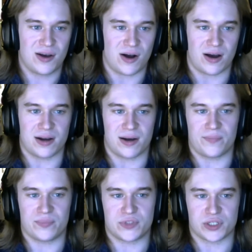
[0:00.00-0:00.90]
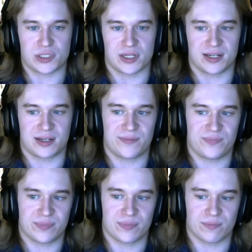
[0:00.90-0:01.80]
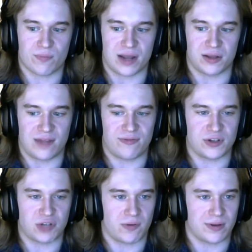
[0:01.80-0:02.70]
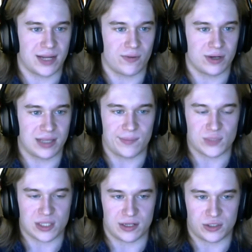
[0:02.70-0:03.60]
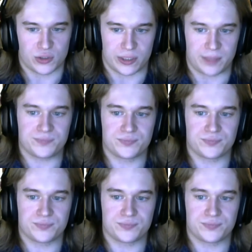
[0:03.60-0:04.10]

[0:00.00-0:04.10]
on just like my life in general and like what games I enjoy.